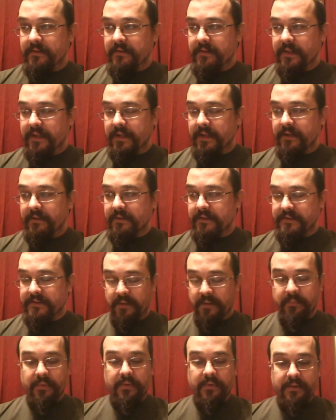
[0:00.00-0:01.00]
the
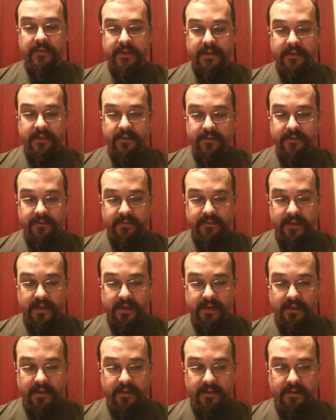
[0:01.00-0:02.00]
temple is
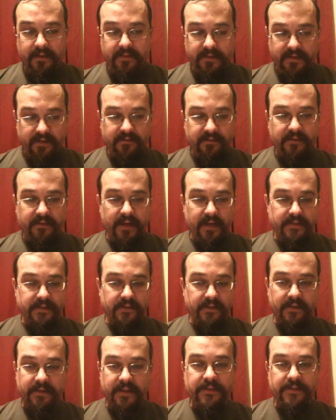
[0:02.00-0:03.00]
the
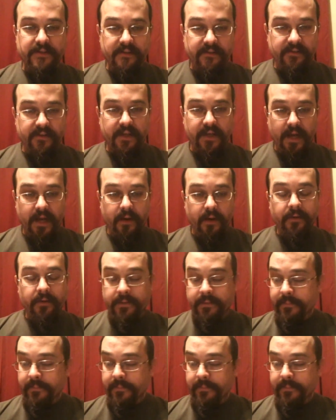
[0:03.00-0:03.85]
destination that they should seek out.